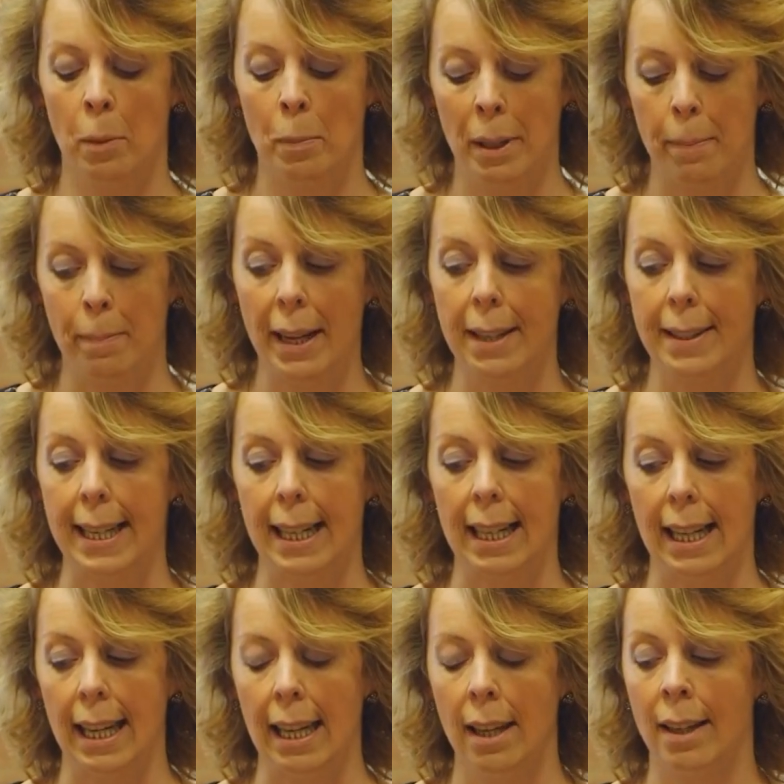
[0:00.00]
But
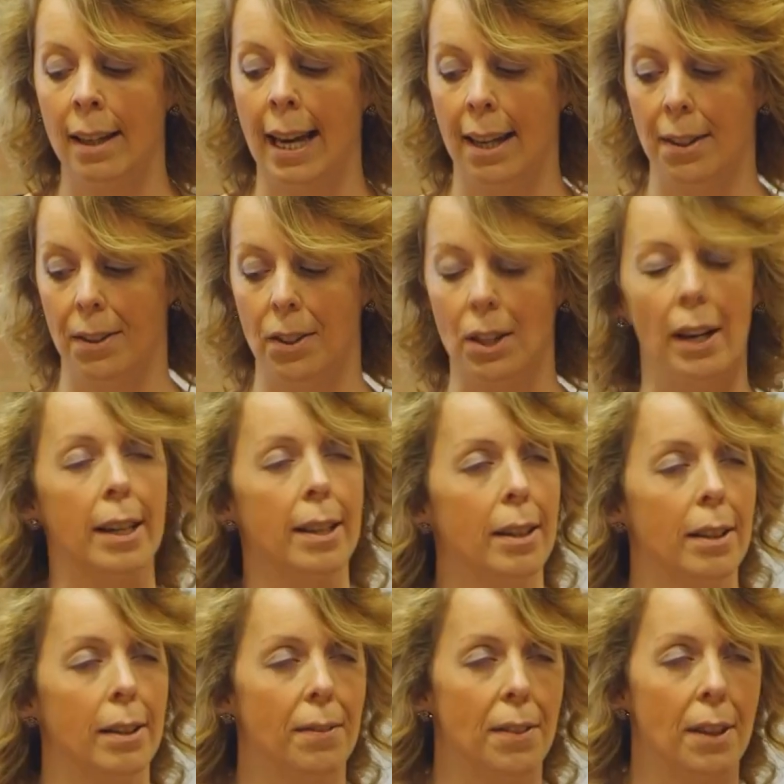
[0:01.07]
basically, as the
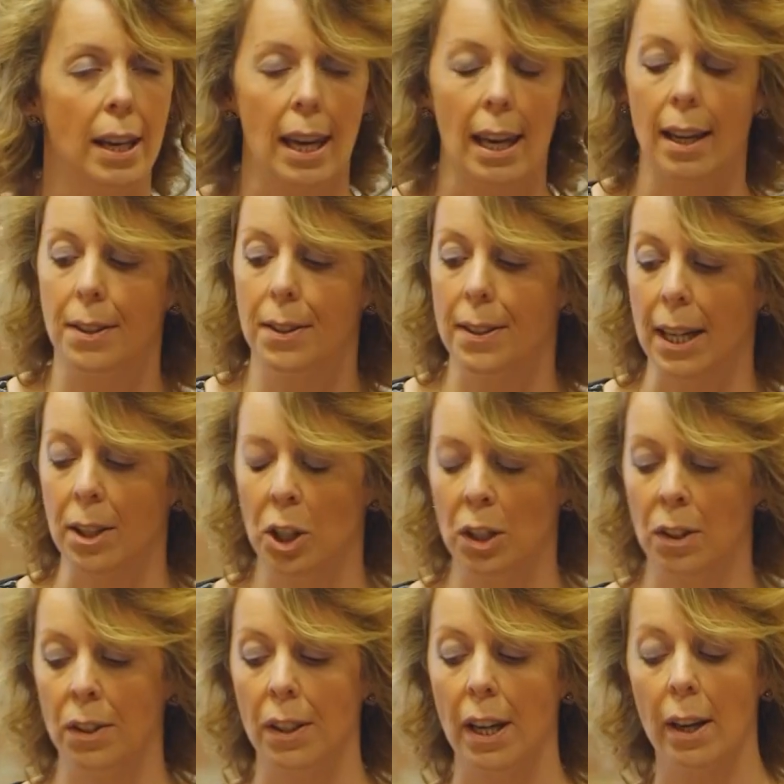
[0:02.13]
title of the
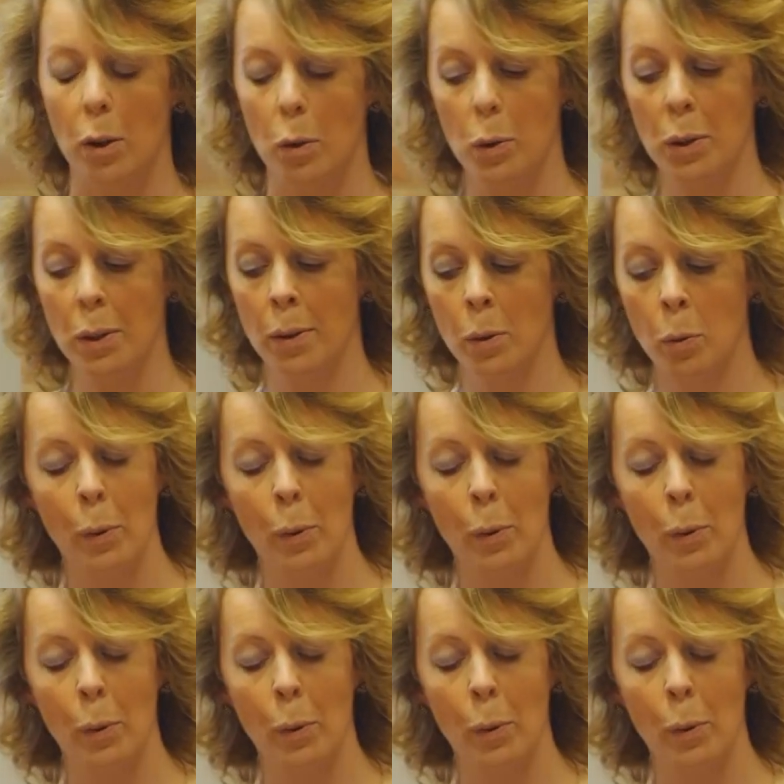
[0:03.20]
sessions goes,